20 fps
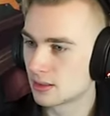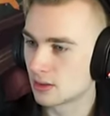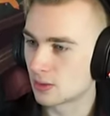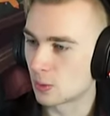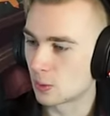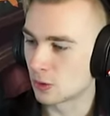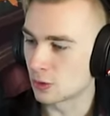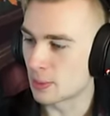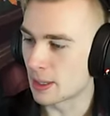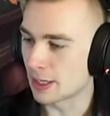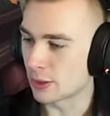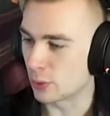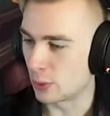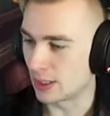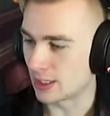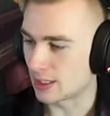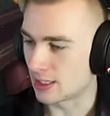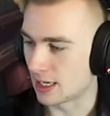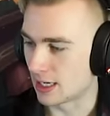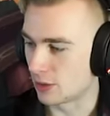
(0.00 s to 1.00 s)
Where's my
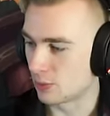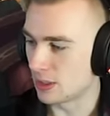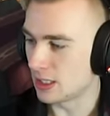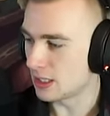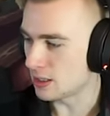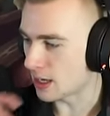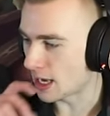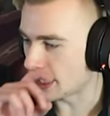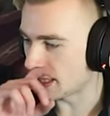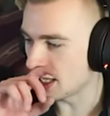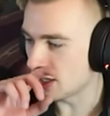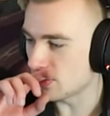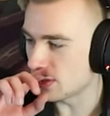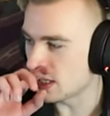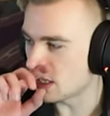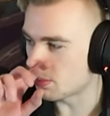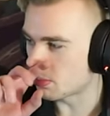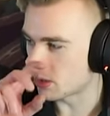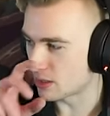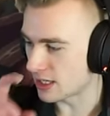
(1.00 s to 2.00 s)
quicksand? We need. To, I think we need
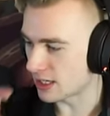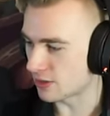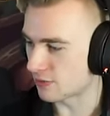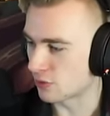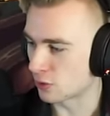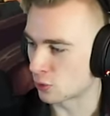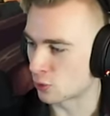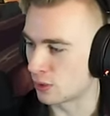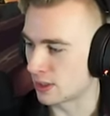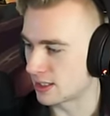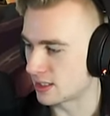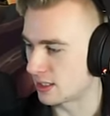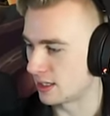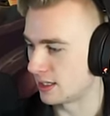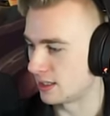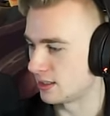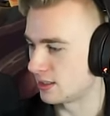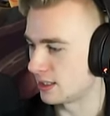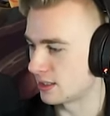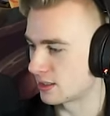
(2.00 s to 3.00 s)
to predict for
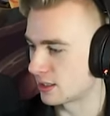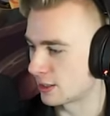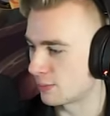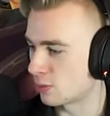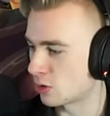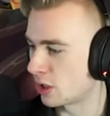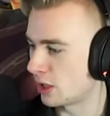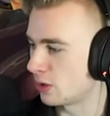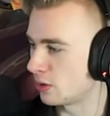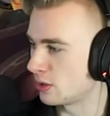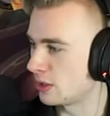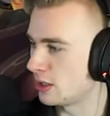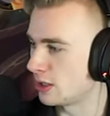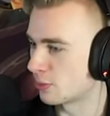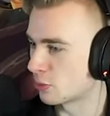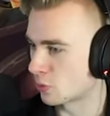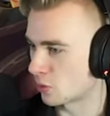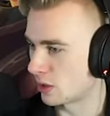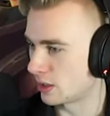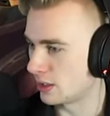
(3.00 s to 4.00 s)
quicksand. That's like priority
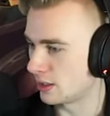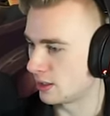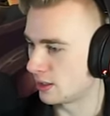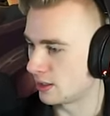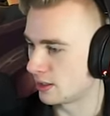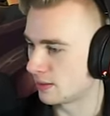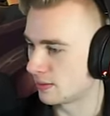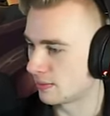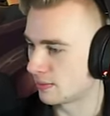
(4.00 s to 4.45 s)
number one here.